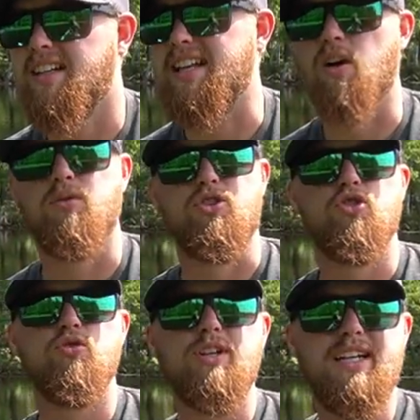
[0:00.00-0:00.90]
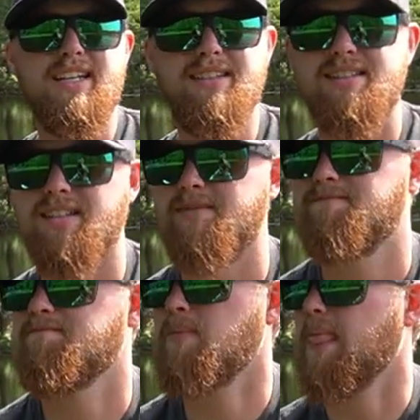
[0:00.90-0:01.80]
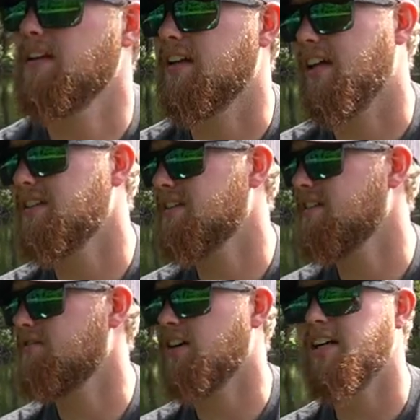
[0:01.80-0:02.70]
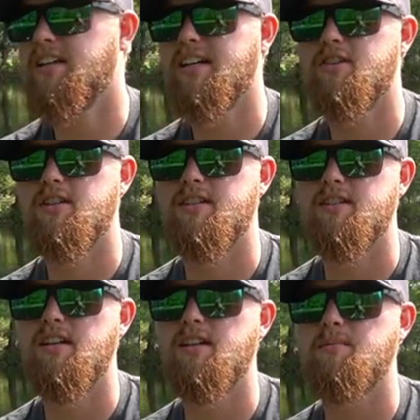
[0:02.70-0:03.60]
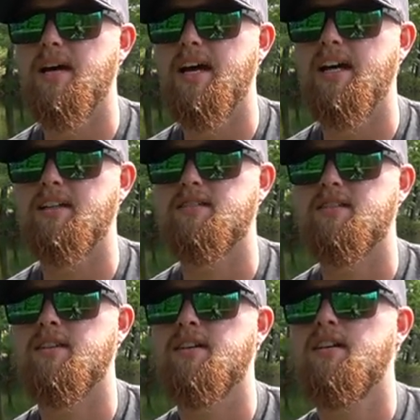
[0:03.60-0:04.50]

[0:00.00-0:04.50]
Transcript: downed trees. They like to sit right on the edge of these lily pads.